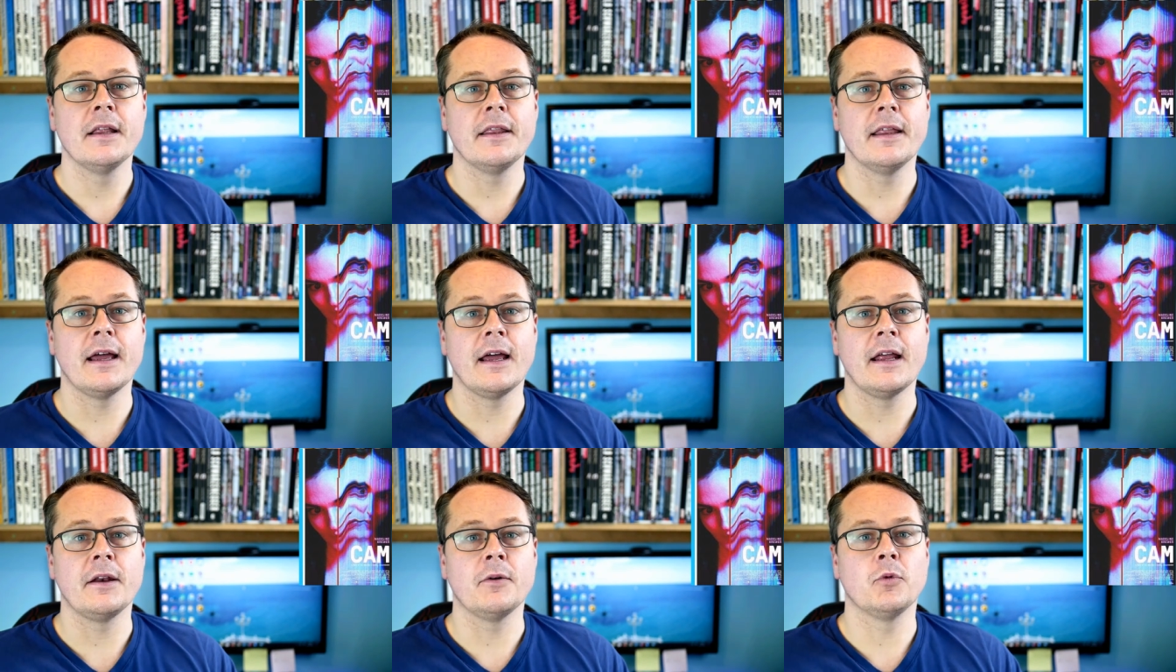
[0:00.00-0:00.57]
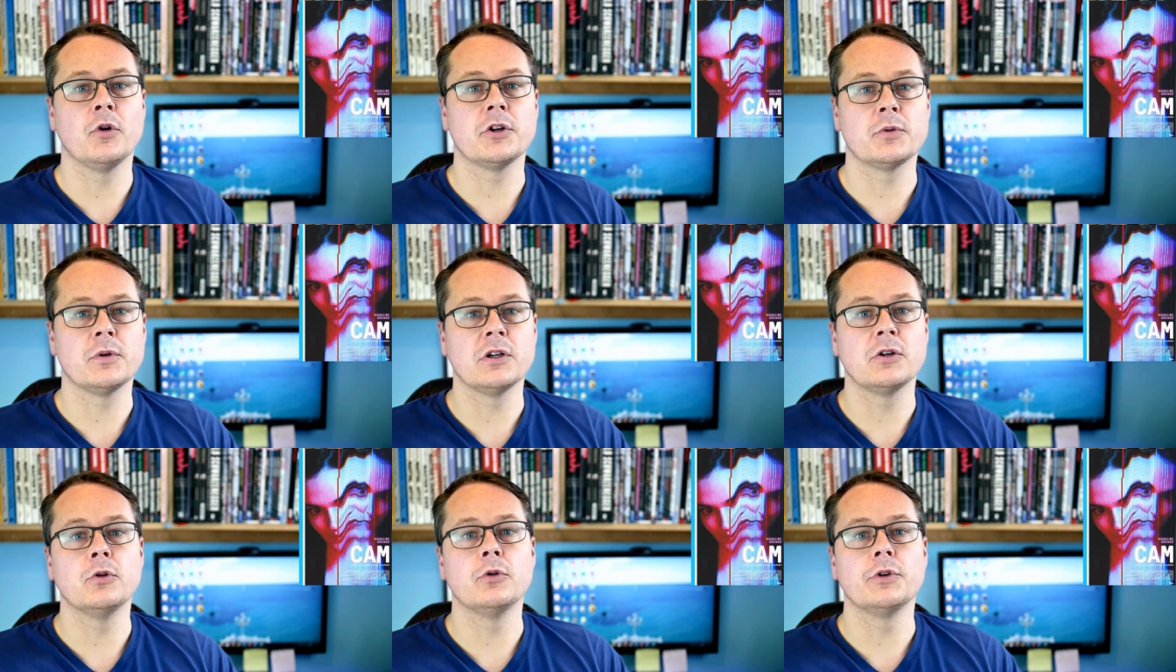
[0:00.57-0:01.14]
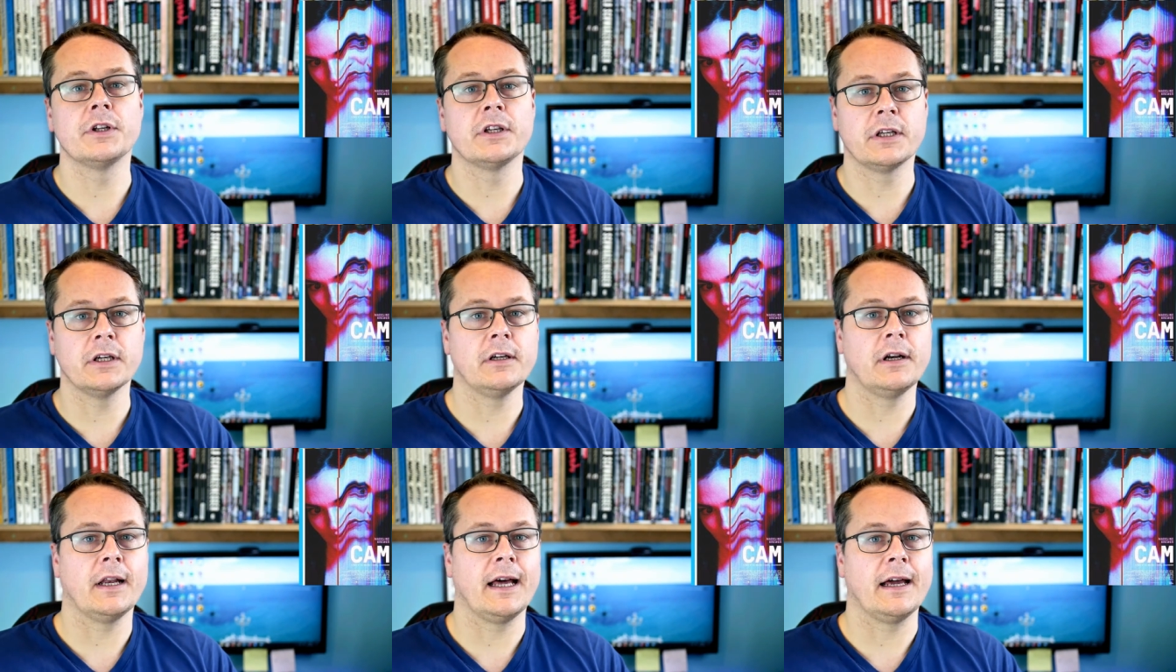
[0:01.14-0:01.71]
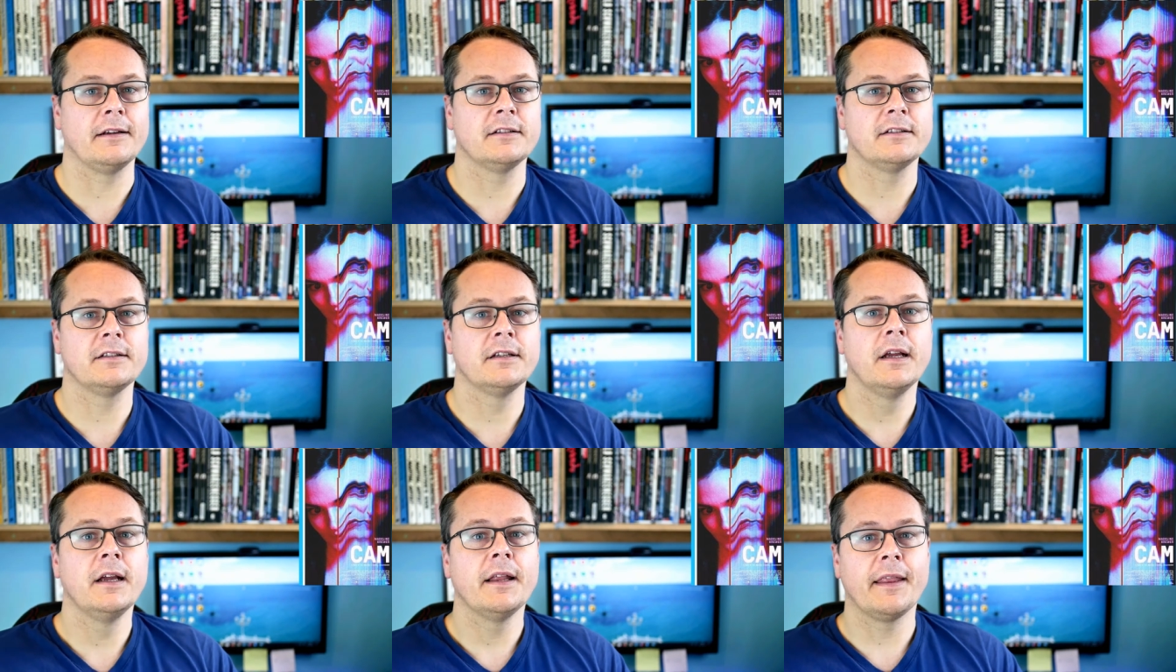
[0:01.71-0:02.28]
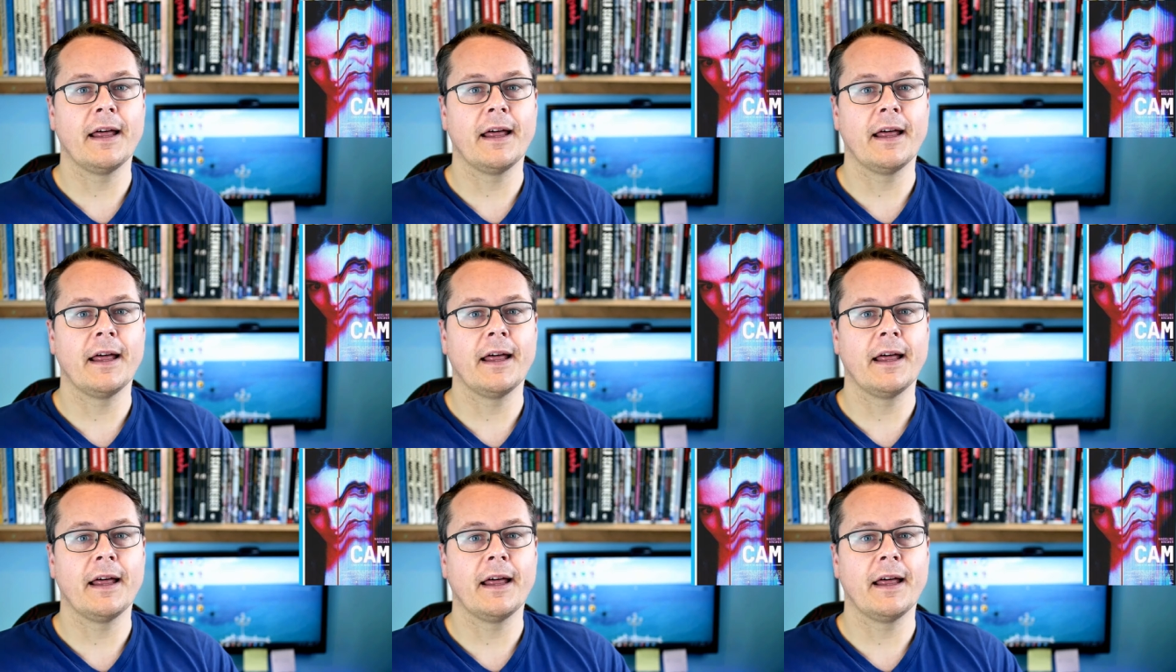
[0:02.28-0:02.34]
then watch one called Girl House.